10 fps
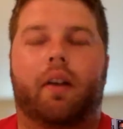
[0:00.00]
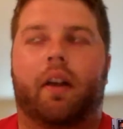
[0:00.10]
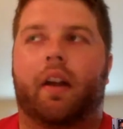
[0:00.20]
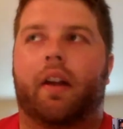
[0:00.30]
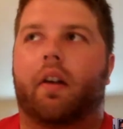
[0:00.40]

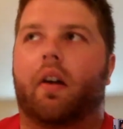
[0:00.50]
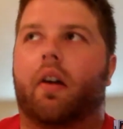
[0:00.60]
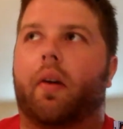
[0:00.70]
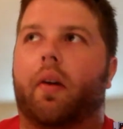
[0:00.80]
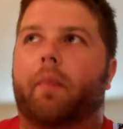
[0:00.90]
and
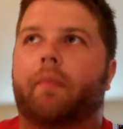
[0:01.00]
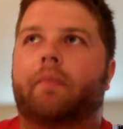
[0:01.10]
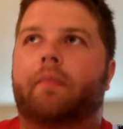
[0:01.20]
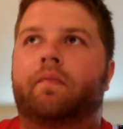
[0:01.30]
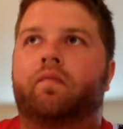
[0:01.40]
um,
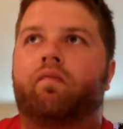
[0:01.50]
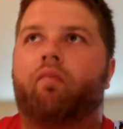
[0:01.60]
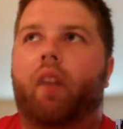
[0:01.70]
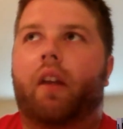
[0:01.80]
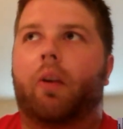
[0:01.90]

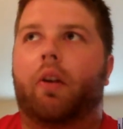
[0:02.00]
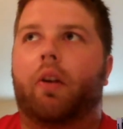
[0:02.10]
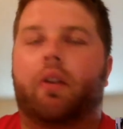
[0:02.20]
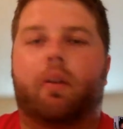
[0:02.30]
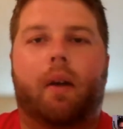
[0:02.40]
it really
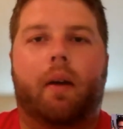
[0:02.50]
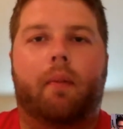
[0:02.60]
took my,